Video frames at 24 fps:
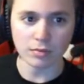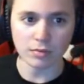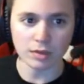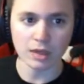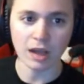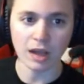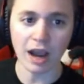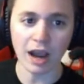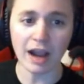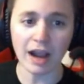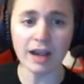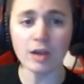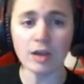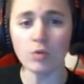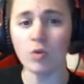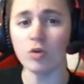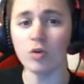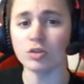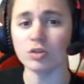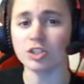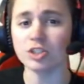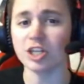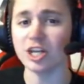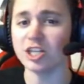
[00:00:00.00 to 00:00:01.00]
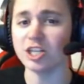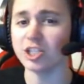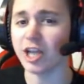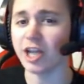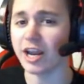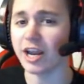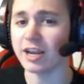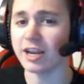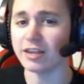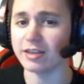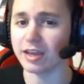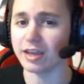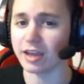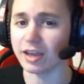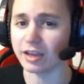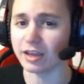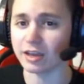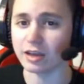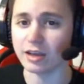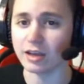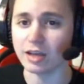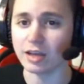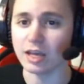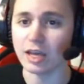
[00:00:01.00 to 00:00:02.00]
Hiding won't change anything.
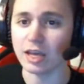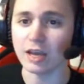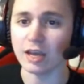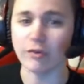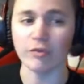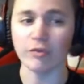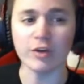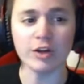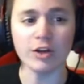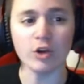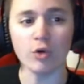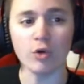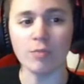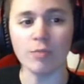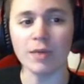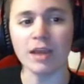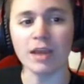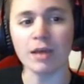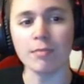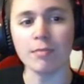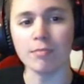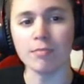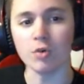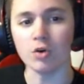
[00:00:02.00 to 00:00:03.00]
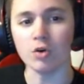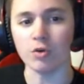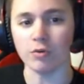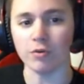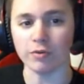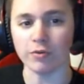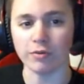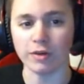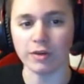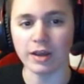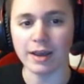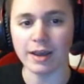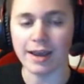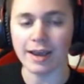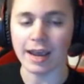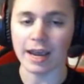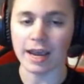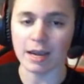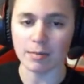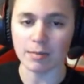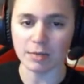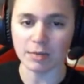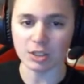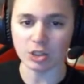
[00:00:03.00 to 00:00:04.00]
If we don't make a move,
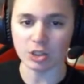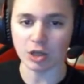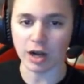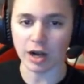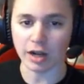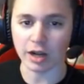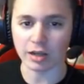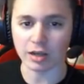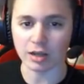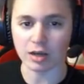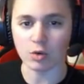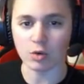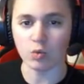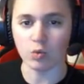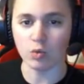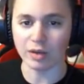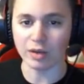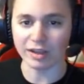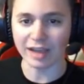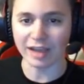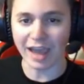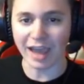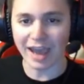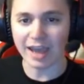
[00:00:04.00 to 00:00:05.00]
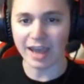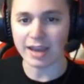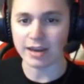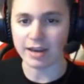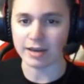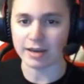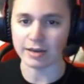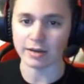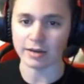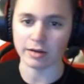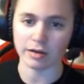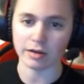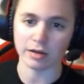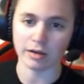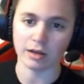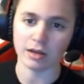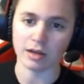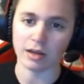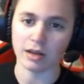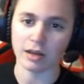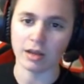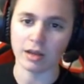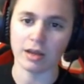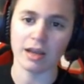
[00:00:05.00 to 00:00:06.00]
Animatronica will end.
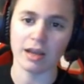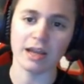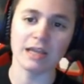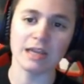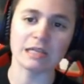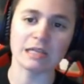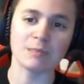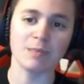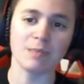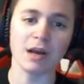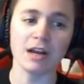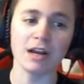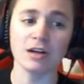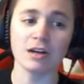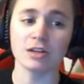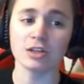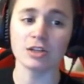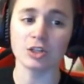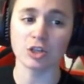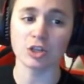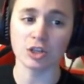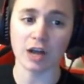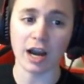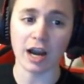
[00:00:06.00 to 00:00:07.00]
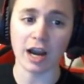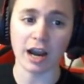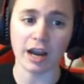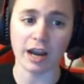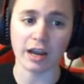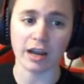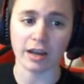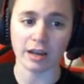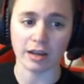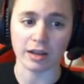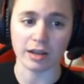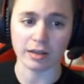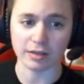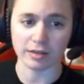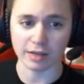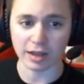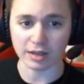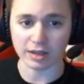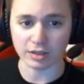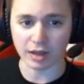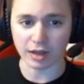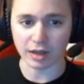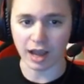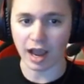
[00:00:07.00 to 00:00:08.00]
It is better to try than
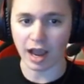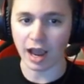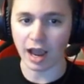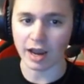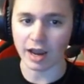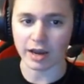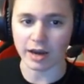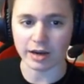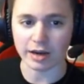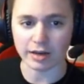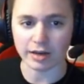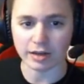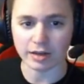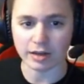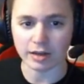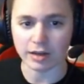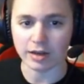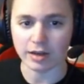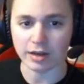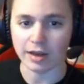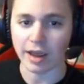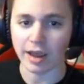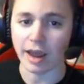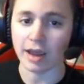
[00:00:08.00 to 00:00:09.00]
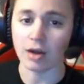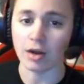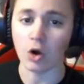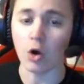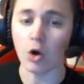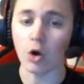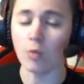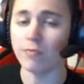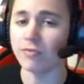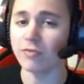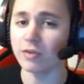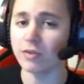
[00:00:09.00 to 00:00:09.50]
to hide, and hope for